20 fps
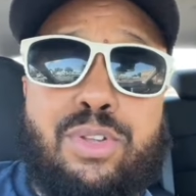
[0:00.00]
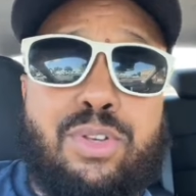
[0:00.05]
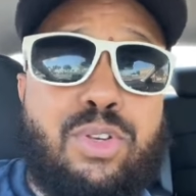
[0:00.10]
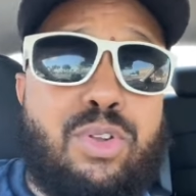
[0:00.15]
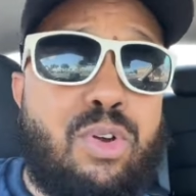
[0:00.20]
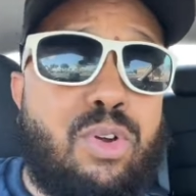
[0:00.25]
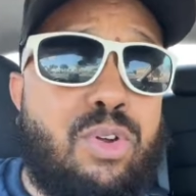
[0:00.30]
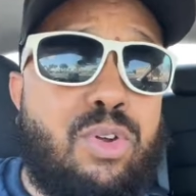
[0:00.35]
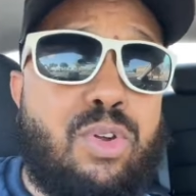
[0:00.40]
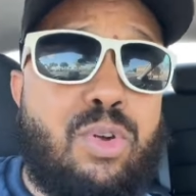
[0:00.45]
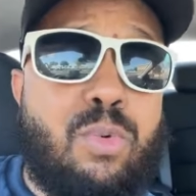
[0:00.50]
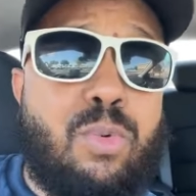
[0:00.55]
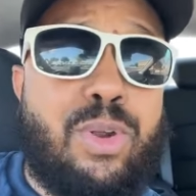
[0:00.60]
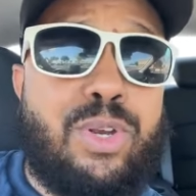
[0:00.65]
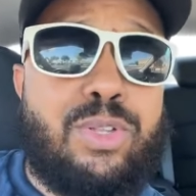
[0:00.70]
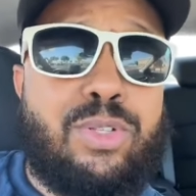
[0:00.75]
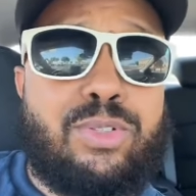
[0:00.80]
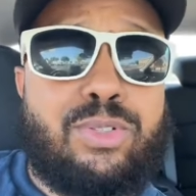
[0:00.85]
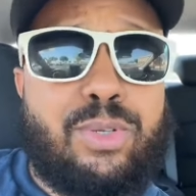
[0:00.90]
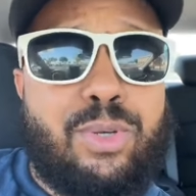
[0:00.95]
don't know
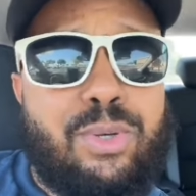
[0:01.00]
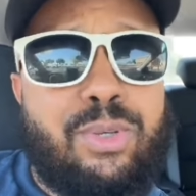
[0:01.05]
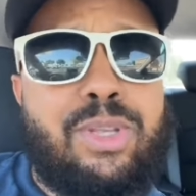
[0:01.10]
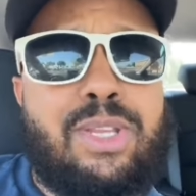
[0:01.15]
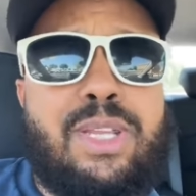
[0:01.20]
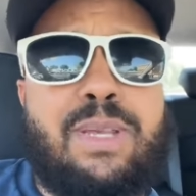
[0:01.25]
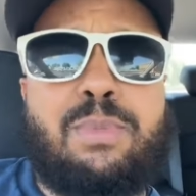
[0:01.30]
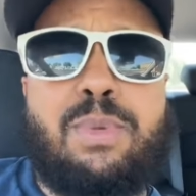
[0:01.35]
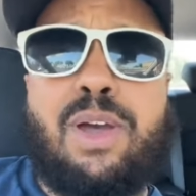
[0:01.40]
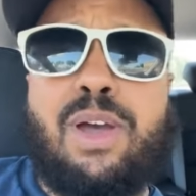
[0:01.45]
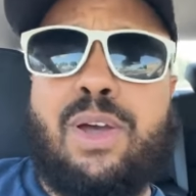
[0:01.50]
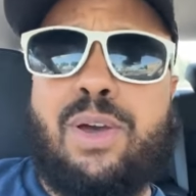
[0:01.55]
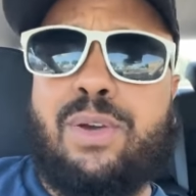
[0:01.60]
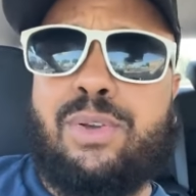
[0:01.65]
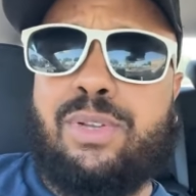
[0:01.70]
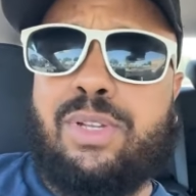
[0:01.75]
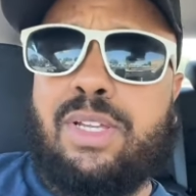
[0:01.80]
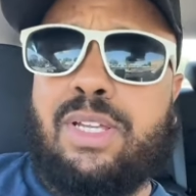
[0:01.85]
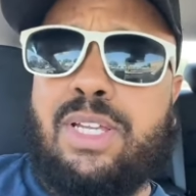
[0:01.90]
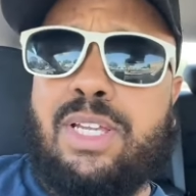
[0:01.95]
what you're talking
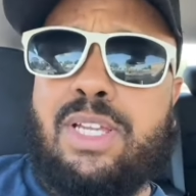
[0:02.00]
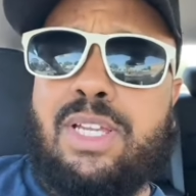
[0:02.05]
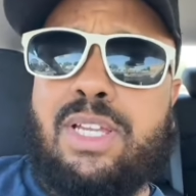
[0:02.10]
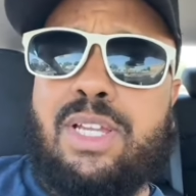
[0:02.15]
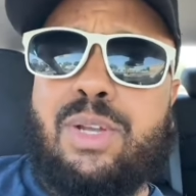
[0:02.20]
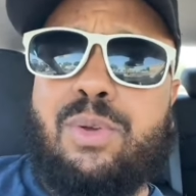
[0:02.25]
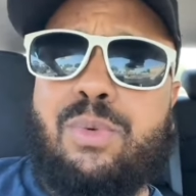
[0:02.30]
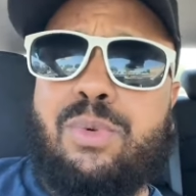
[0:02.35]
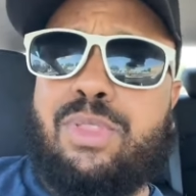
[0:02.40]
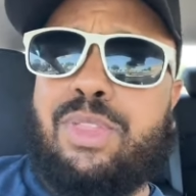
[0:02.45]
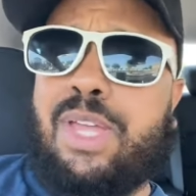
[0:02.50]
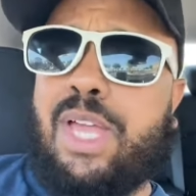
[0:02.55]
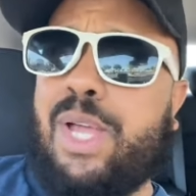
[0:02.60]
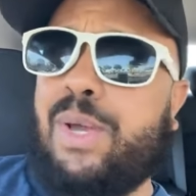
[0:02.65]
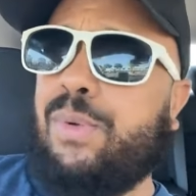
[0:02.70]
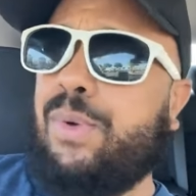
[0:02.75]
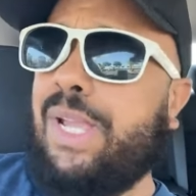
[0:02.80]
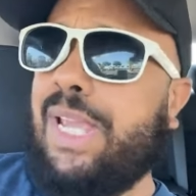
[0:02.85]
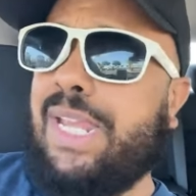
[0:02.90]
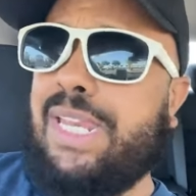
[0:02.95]
about
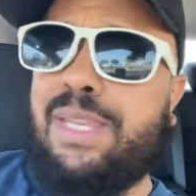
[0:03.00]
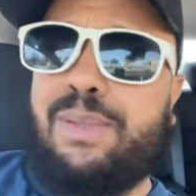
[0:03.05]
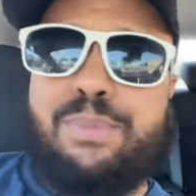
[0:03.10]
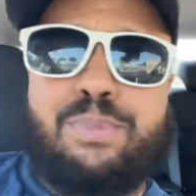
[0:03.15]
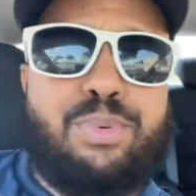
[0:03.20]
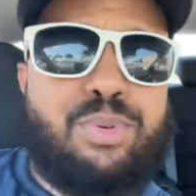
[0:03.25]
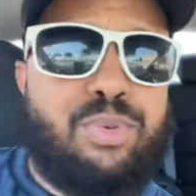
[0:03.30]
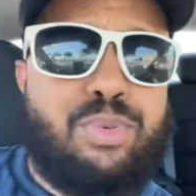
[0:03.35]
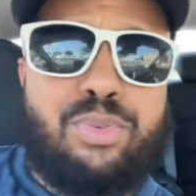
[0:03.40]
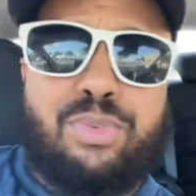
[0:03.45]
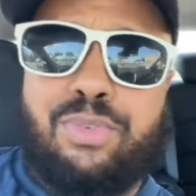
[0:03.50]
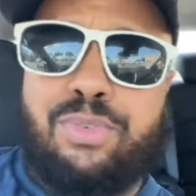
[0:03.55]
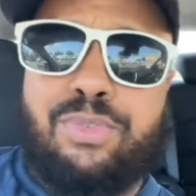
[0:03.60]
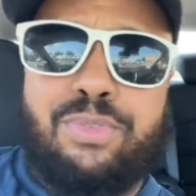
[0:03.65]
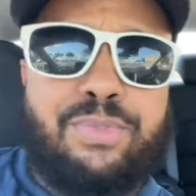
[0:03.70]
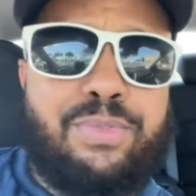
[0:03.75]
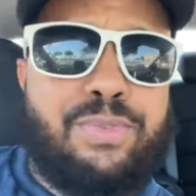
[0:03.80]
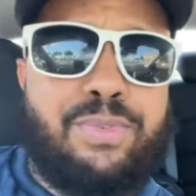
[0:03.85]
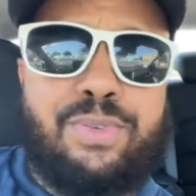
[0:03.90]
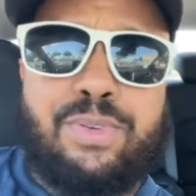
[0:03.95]
without any
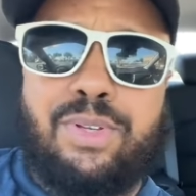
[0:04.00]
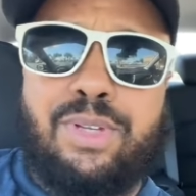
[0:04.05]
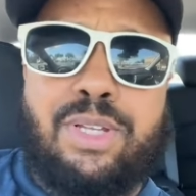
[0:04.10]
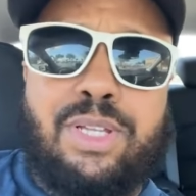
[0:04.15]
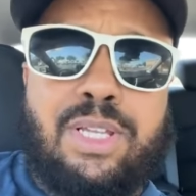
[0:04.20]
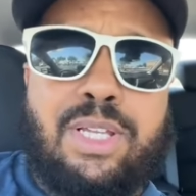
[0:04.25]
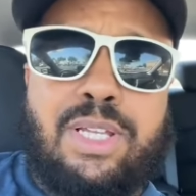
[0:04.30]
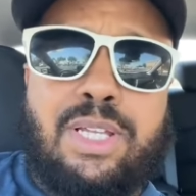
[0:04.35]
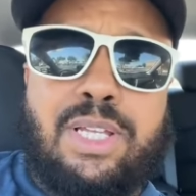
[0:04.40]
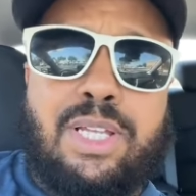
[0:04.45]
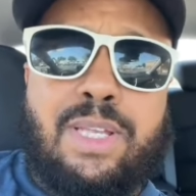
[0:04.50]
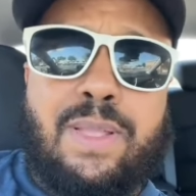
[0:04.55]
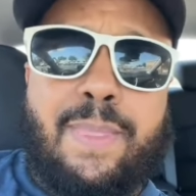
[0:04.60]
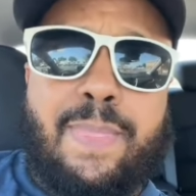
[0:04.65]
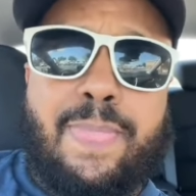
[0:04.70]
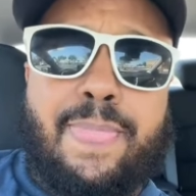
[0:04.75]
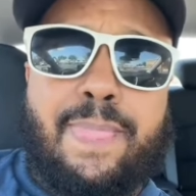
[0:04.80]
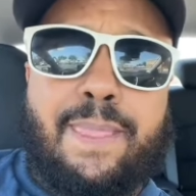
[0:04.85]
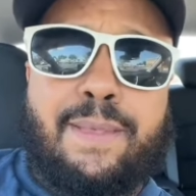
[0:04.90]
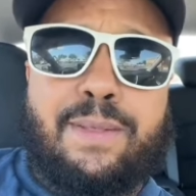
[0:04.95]
proof,
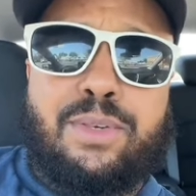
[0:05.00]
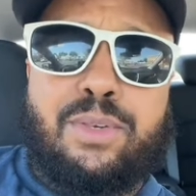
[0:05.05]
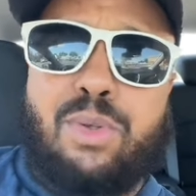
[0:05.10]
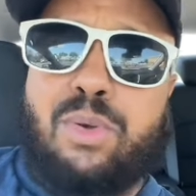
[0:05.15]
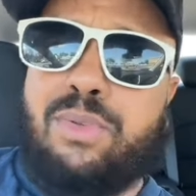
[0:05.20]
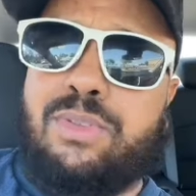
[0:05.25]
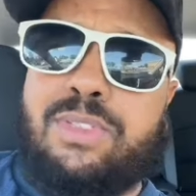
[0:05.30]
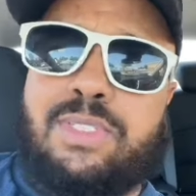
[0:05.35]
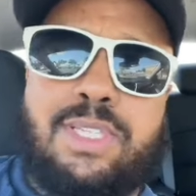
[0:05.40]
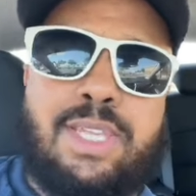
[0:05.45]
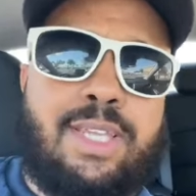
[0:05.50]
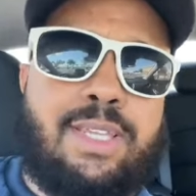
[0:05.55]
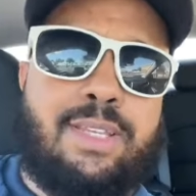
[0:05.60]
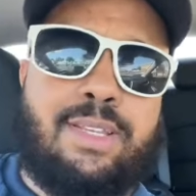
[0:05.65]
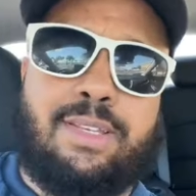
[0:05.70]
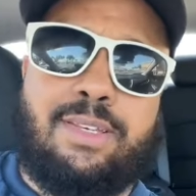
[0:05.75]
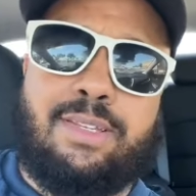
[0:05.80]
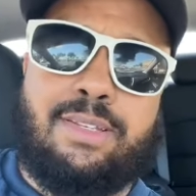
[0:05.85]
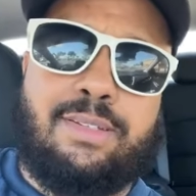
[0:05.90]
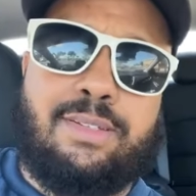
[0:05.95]
don't say
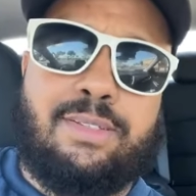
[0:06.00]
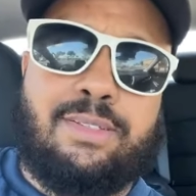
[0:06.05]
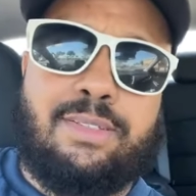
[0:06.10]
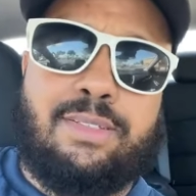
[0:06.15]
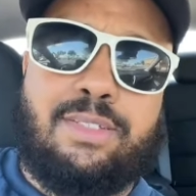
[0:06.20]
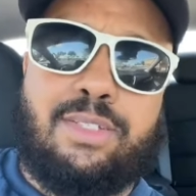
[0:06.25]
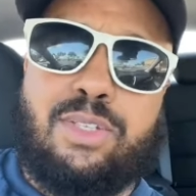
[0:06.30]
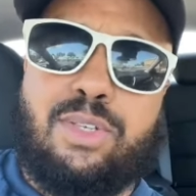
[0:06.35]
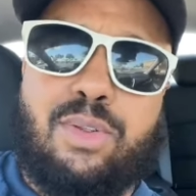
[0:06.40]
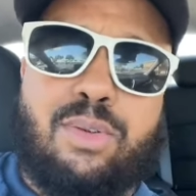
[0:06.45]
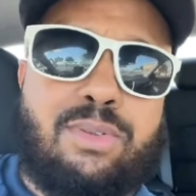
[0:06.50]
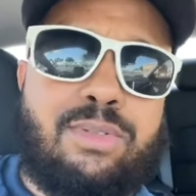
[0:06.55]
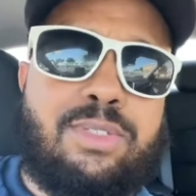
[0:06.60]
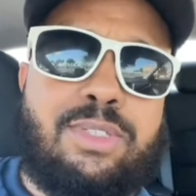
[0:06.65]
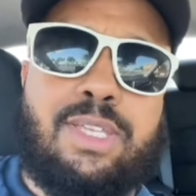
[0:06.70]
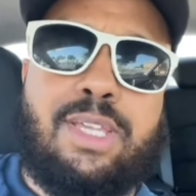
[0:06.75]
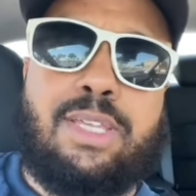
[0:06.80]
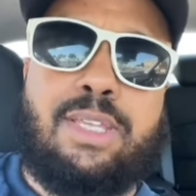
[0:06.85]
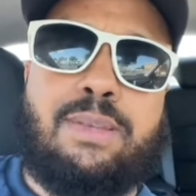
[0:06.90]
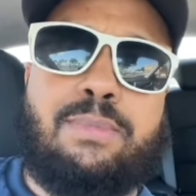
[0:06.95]
it. Don't
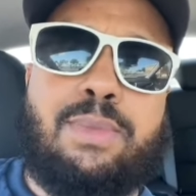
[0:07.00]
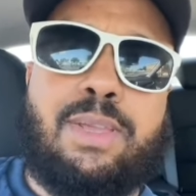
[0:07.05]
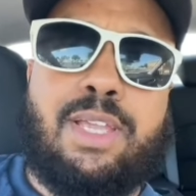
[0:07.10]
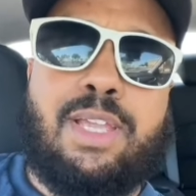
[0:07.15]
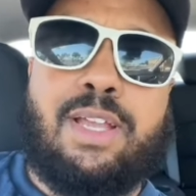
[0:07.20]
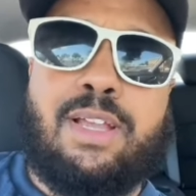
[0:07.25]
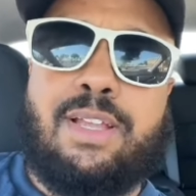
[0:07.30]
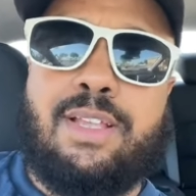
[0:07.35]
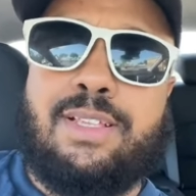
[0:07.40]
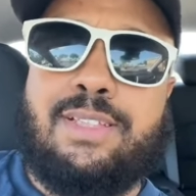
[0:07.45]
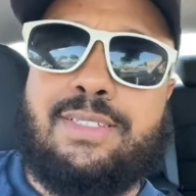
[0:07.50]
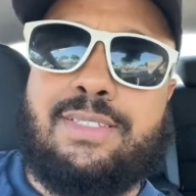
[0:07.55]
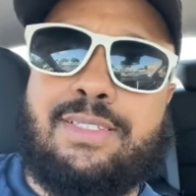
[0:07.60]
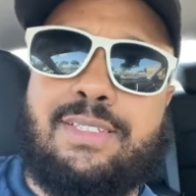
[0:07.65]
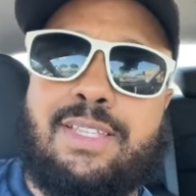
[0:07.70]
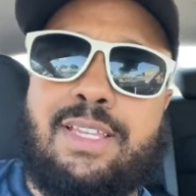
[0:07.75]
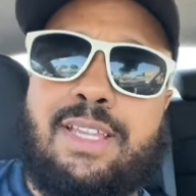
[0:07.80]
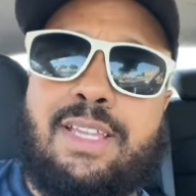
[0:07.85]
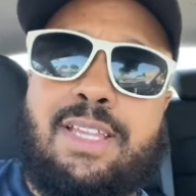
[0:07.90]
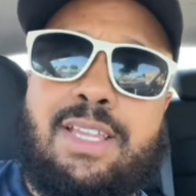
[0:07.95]
say it
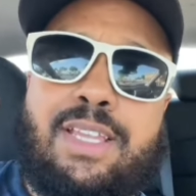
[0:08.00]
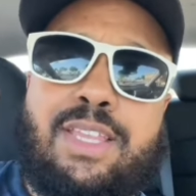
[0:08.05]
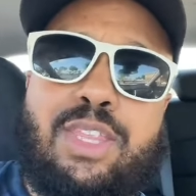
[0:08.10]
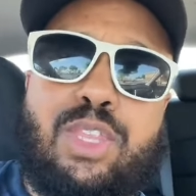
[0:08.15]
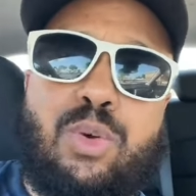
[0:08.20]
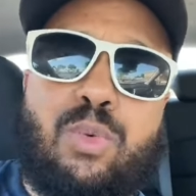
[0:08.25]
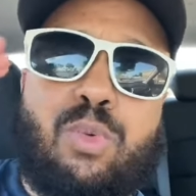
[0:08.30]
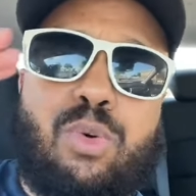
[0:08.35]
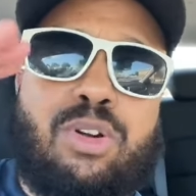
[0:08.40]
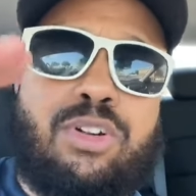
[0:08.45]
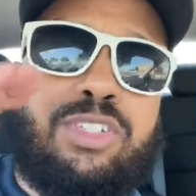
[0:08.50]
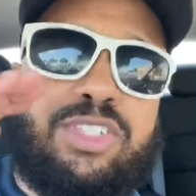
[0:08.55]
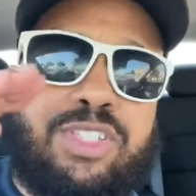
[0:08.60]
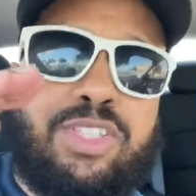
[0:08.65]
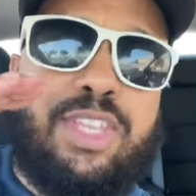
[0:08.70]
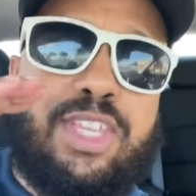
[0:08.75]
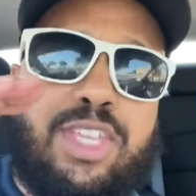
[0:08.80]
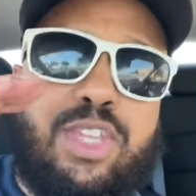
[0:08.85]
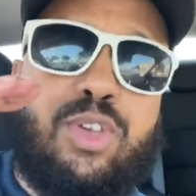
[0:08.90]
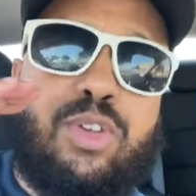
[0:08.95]
because the
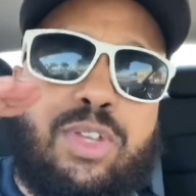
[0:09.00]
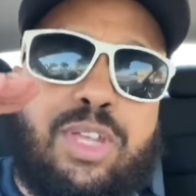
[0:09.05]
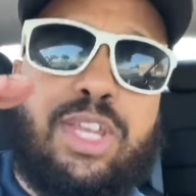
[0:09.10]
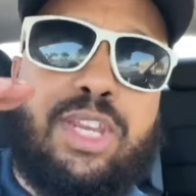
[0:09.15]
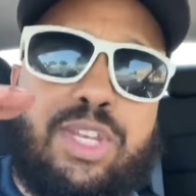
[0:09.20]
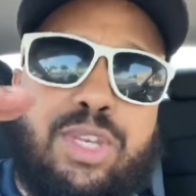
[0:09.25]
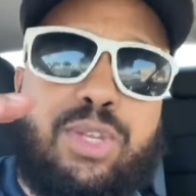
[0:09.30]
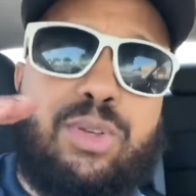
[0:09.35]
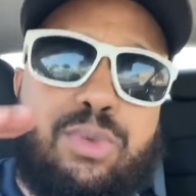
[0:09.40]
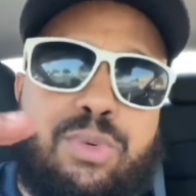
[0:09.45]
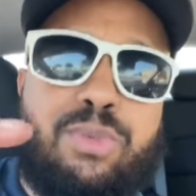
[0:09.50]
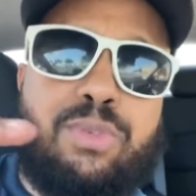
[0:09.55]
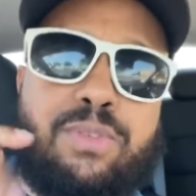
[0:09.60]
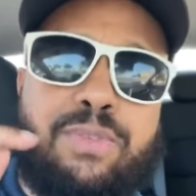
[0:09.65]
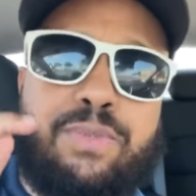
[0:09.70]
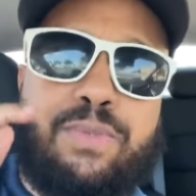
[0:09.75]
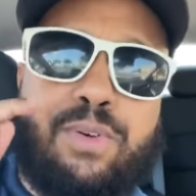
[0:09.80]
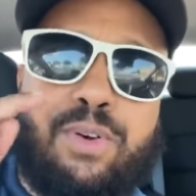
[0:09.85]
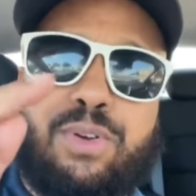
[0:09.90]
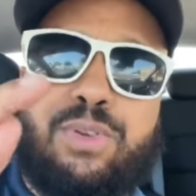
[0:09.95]
worst thing you can do
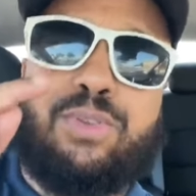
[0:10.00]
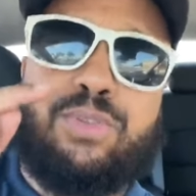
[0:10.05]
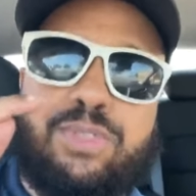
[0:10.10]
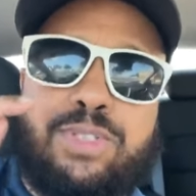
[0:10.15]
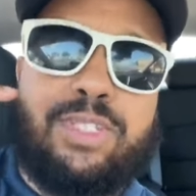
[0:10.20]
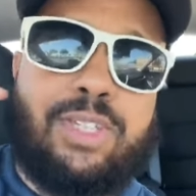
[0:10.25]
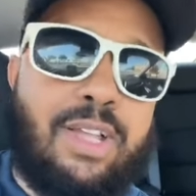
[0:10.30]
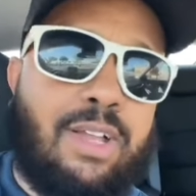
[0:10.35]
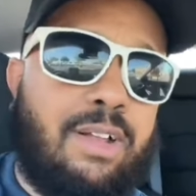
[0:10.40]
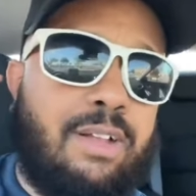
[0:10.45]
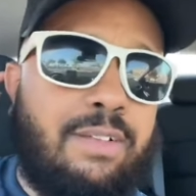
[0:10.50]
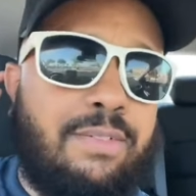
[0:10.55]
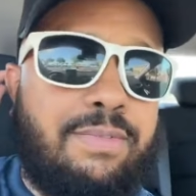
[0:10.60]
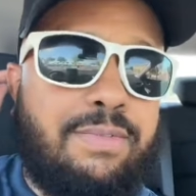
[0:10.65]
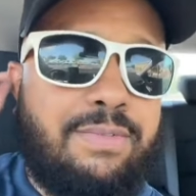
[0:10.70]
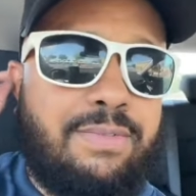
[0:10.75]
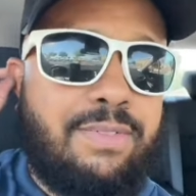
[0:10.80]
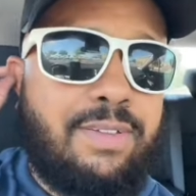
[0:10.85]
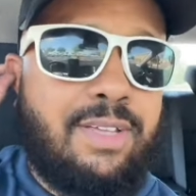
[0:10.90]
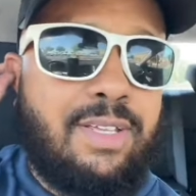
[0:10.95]
for
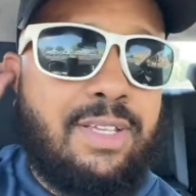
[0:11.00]
yourself